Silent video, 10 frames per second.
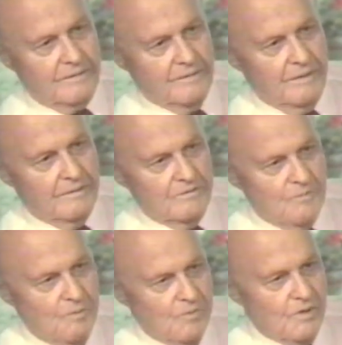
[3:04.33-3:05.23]
we
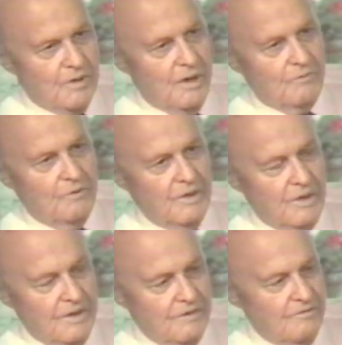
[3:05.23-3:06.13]
don't like
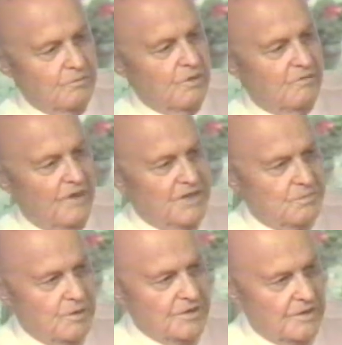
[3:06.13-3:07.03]
approving these
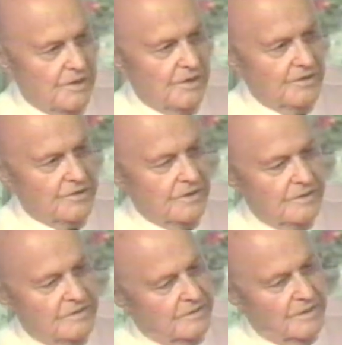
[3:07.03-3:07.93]
expense accounts for